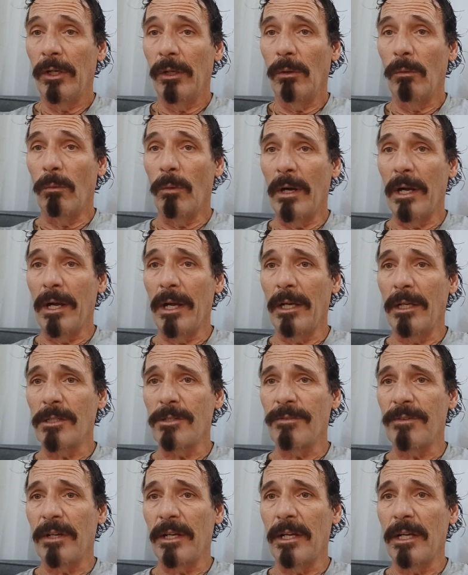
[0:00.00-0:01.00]
Wine is
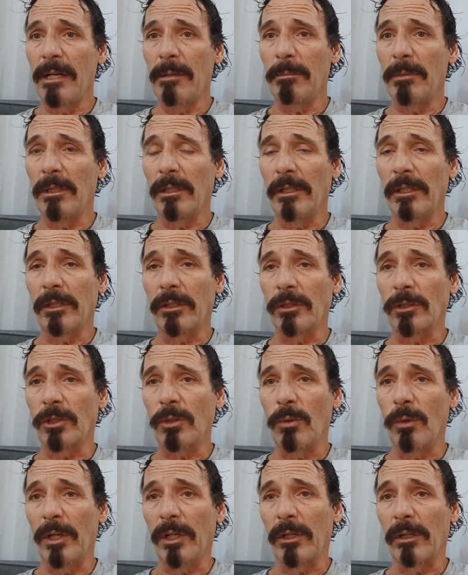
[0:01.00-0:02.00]
fine, but liquor's
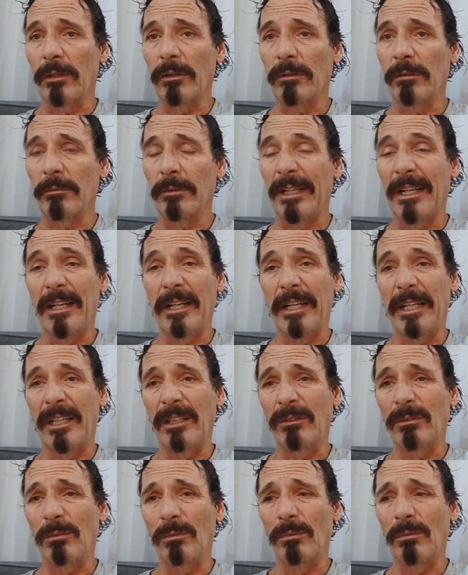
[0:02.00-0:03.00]
quicker. And I ain't
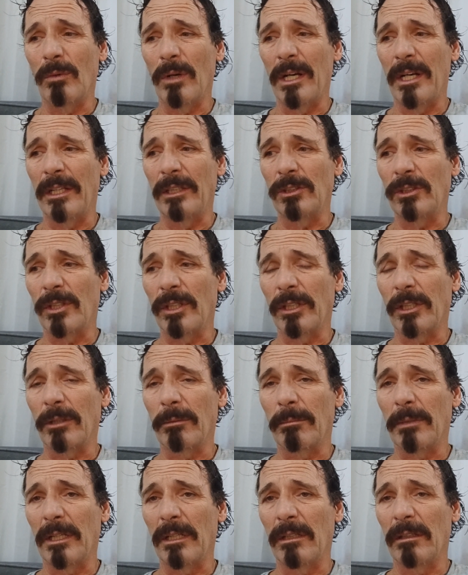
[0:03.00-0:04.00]
no wine drinker
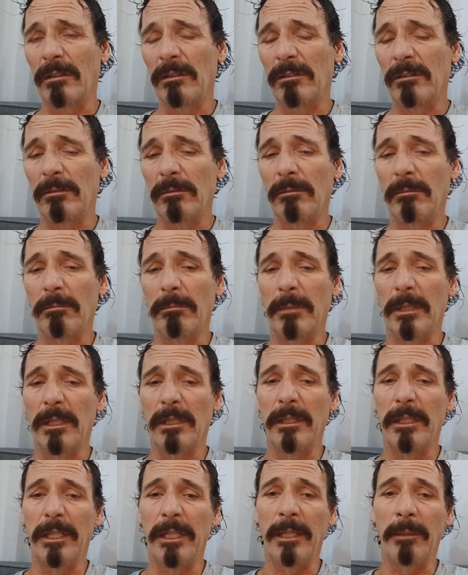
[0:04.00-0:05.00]
by
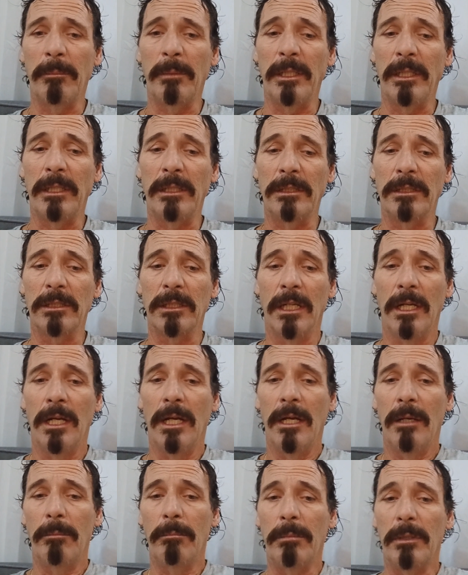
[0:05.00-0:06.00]
any means,
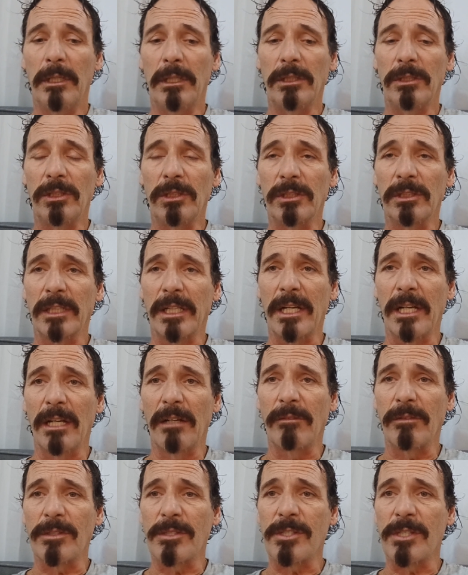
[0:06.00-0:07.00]
but it's just a kind
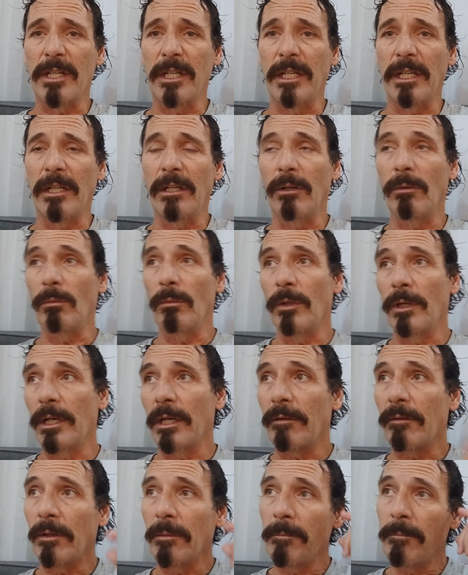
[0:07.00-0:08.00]
of a saying or
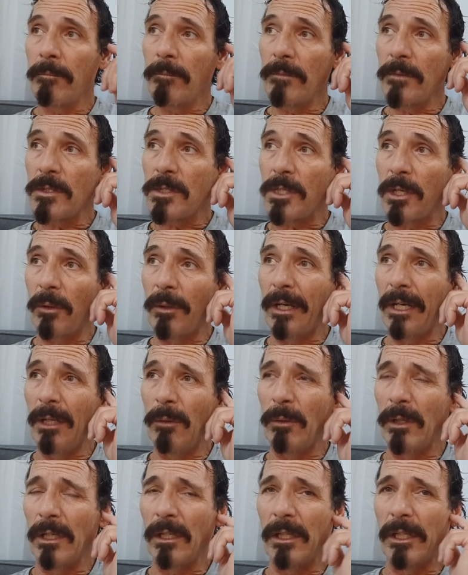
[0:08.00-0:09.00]
whatever. So
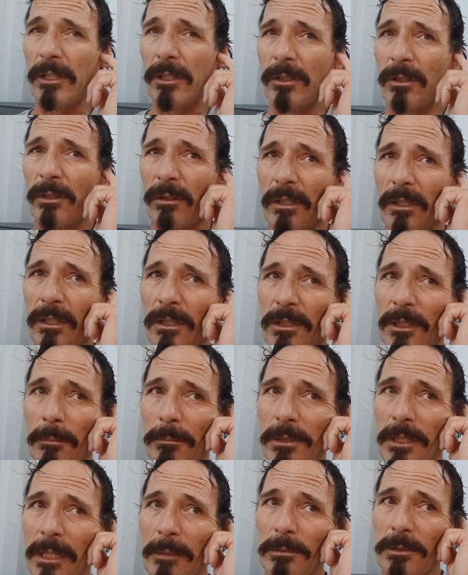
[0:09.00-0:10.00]
anyway, liquor
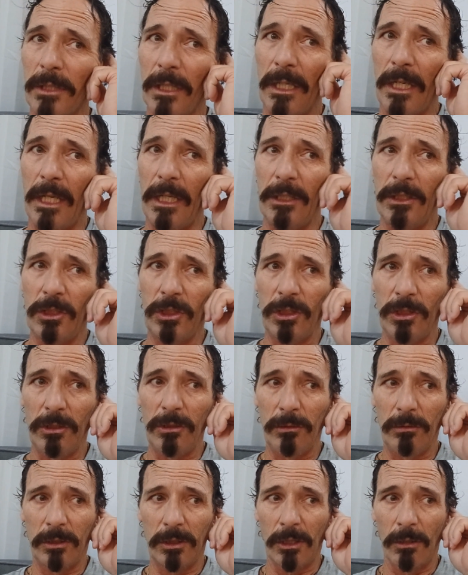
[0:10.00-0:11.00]
sometimes can hit
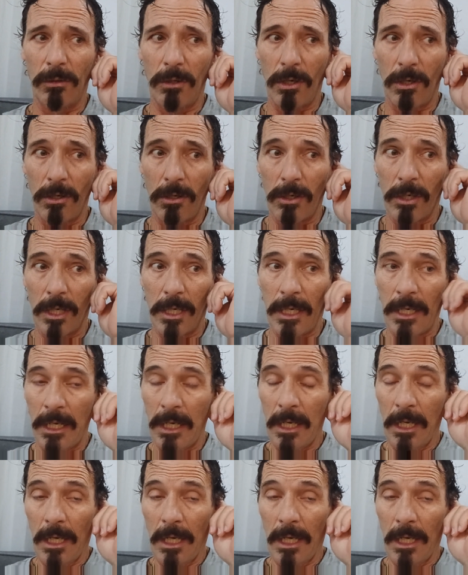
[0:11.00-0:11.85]
you so hard.